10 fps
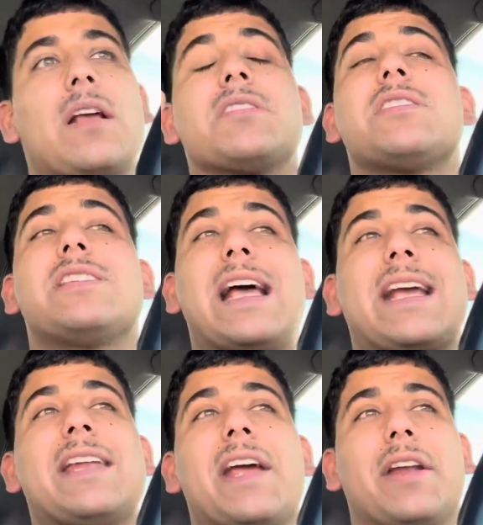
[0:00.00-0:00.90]

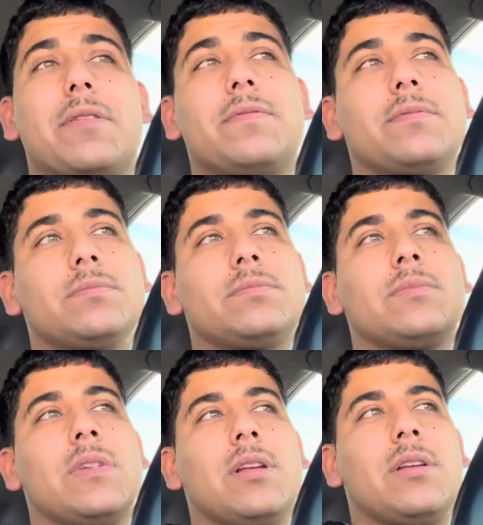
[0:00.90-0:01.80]
Second negative
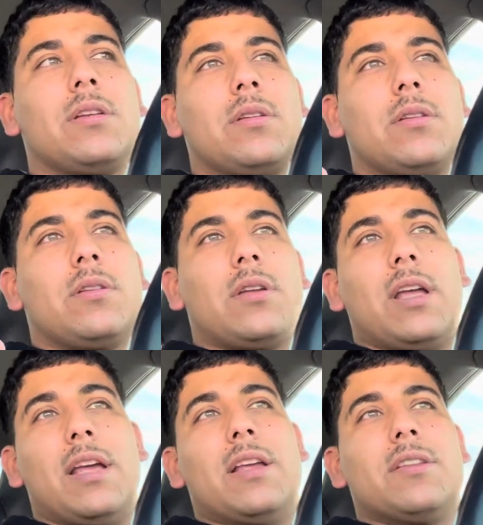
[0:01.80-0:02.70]

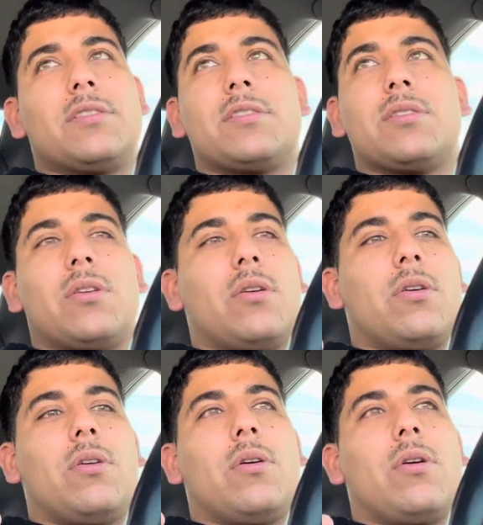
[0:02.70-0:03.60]
is
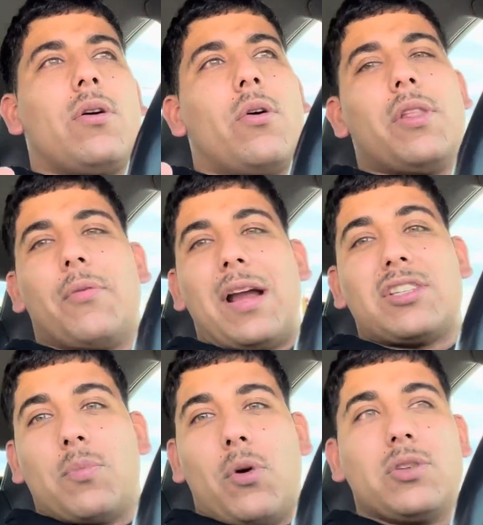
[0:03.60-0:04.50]
only racer
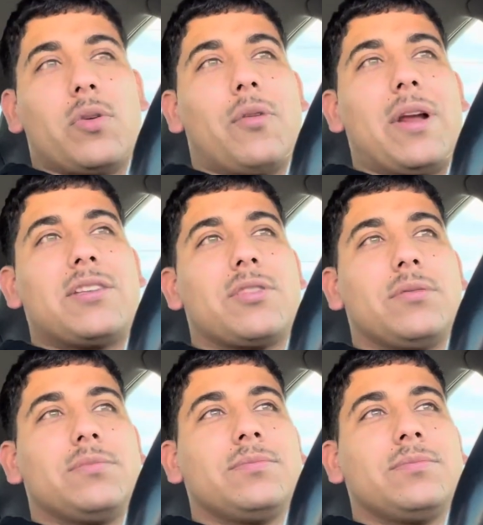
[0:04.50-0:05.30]
boys want to race you,